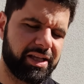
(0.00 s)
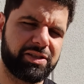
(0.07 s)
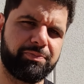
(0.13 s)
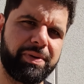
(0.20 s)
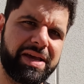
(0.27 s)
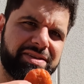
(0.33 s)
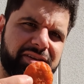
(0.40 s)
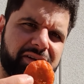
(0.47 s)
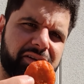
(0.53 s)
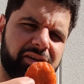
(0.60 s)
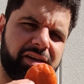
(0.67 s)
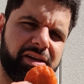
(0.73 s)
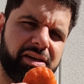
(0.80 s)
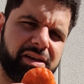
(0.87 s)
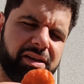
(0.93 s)
karage-kun
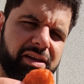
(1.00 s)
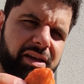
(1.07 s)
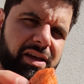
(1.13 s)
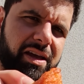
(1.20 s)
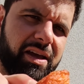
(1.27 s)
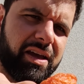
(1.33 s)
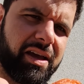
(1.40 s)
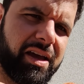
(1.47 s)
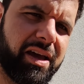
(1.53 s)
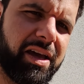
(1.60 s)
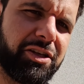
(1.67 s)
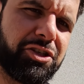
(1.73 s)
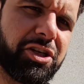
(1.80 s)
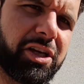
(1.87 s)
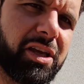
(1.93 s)
or 7-Eleven
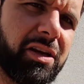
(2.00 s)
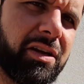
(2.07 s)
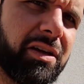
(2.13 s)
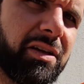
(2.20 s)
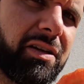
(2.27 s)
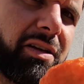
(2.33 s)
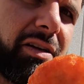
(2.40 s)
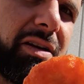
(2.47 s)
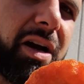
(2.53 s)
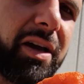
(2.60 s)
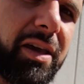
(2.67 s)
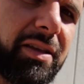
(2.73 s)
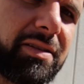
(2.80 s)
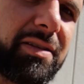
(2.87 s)
fried chicken on the